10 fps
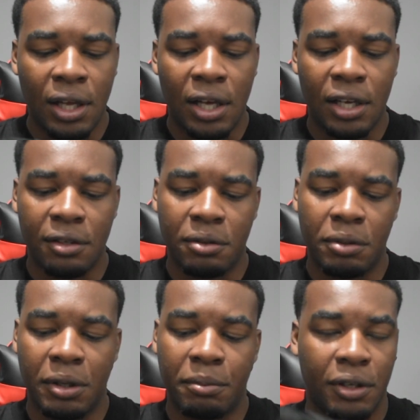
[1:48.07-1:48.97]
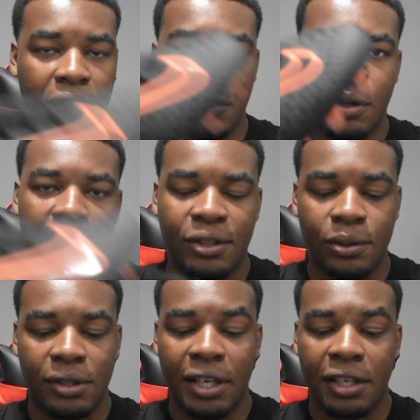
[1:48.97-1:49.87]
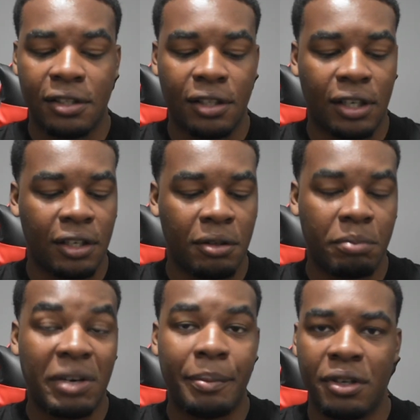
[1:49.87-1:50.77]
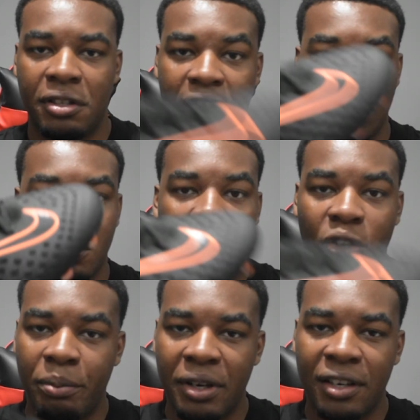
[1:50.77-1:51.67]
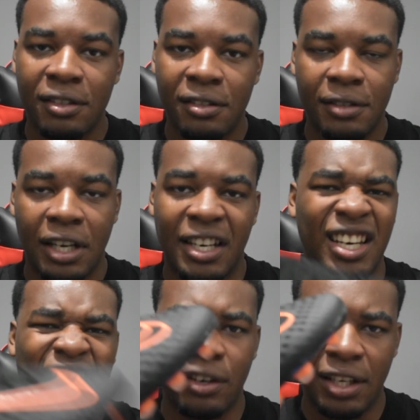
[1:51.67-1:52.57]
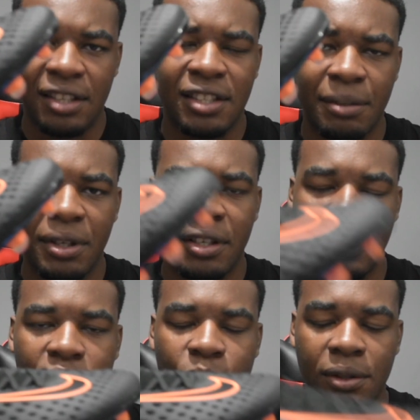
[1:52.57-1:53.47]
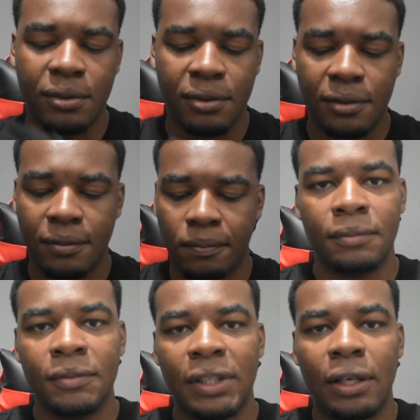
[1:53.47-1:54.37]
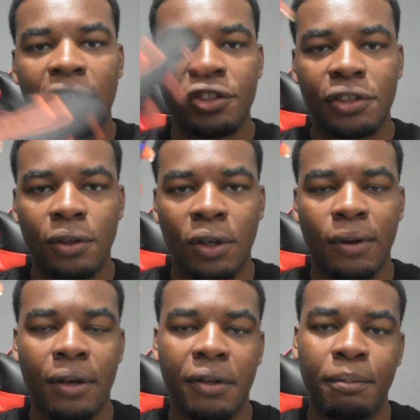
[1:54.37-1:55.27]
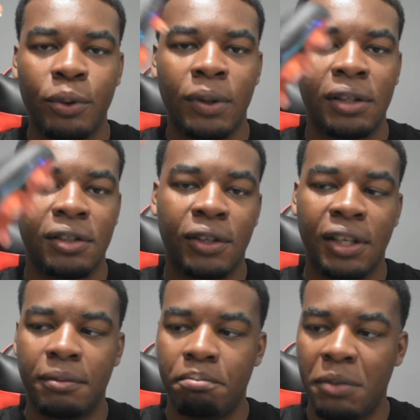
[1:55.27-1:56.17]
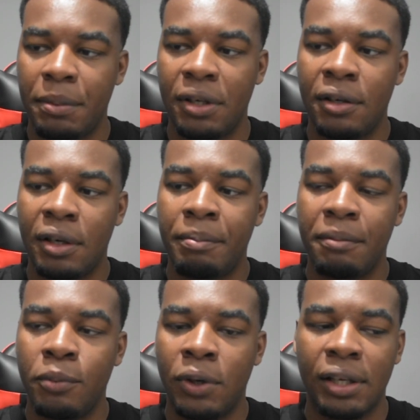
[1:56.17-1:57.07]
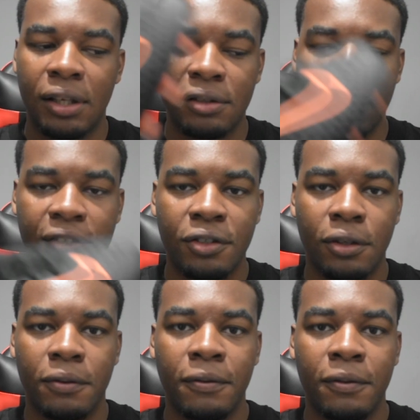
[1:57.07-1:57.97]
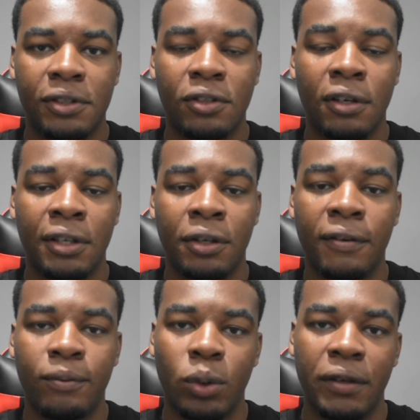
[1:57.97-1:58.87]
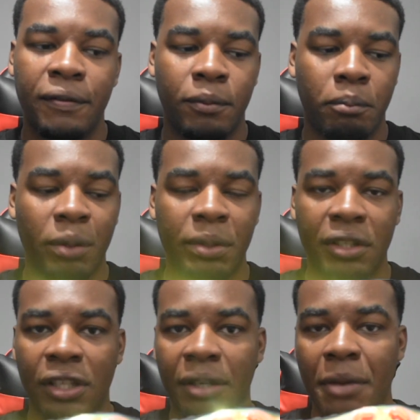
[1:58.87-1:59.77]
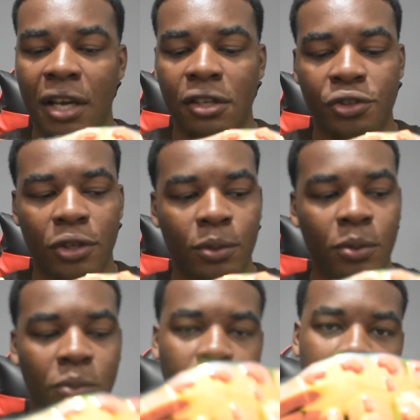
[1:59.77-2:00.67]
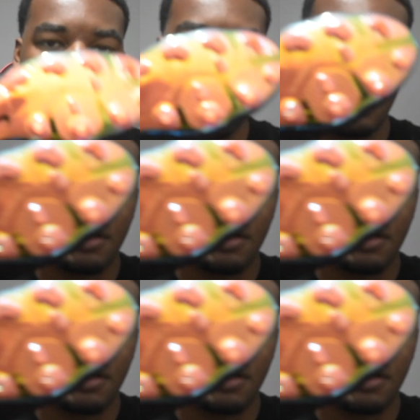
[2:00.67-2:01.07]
and yeah, but it's still a Nike's thing, and in my opinion these look a lot better and a lot less gimmicky as well. Now let's just look around the boot and look at maybe a bit more at the design. So starting off with probably the main show would be